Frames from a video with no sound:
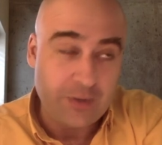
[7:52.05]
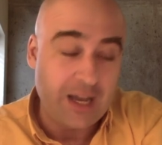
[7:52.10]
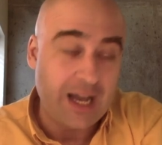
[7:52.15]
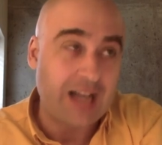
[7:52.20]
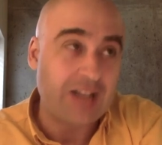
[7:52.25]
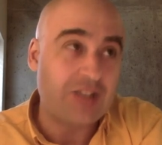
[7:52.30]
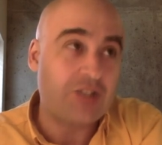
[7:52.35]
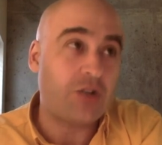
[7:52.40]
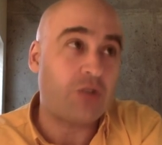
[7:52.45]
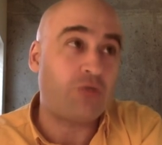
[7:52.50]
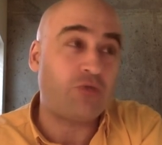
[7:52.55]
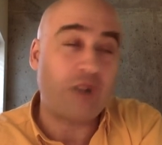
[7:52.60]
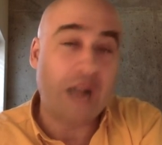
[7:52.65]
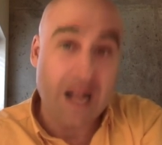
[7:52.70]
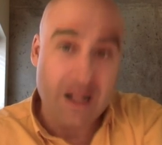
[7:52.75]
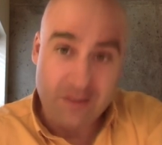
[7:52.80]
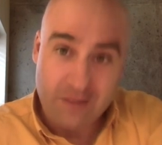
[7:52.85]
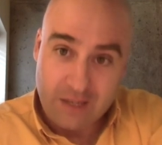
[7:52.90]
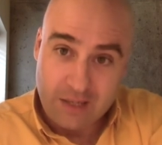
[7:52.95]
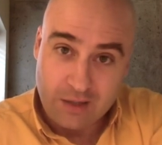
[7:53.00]
as a
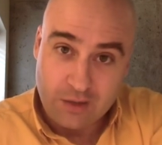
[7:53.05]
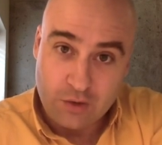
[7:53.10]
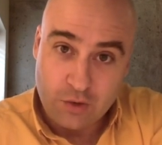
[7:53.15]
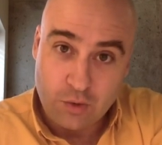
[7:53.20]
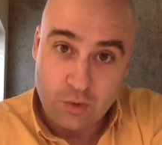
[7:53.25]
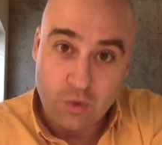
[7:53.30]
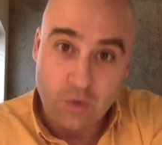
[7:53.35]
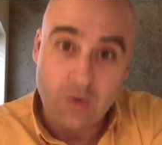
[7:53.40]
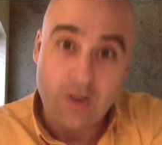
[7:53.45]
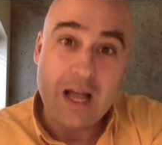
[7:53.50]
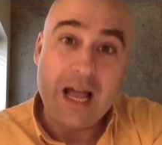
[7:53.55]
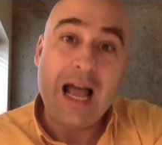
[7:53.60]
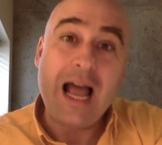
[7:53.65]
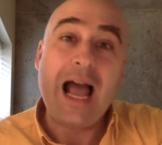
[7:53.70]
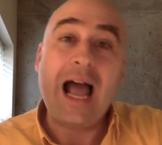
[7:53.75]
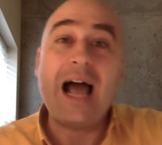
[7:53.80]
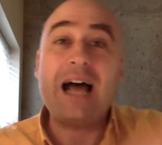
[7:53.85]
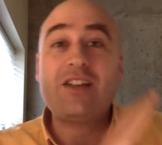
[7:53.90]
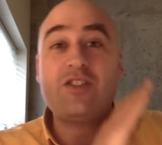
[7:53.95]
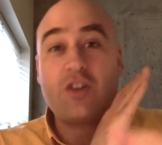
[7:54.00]
rallying tool,
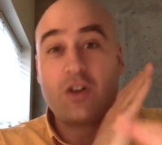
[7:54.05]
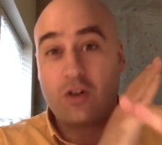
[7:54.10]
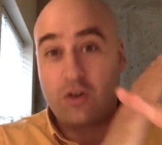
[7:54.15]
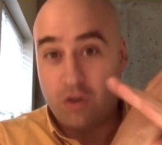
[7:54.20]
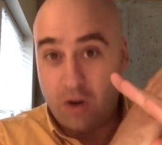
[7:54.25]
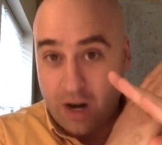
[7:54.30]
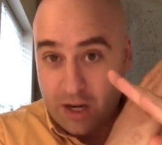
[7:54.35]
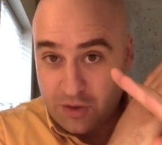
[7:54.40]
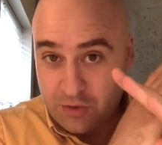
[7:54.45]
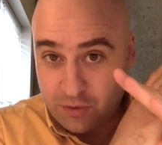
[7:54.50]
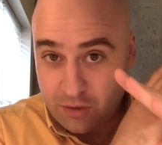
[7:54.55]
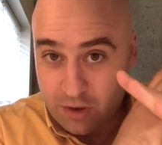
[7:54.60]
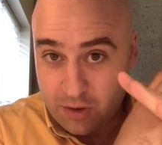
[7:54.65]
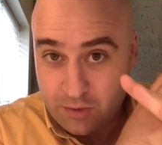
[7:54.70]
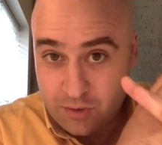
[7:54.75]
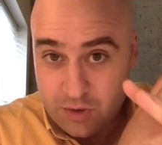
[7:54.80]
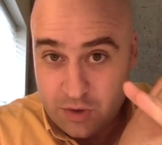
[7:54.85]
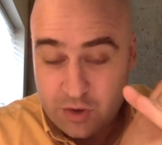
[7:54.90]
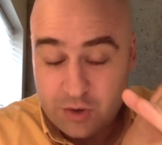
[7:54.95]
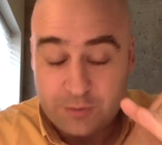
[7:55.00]
as a
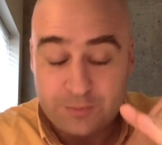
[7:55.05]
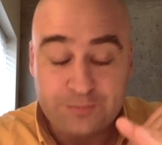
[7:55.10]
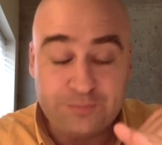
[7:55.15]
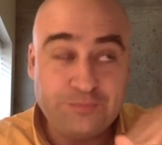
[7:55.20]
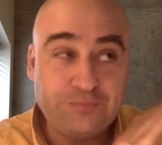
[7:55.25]
crossroads,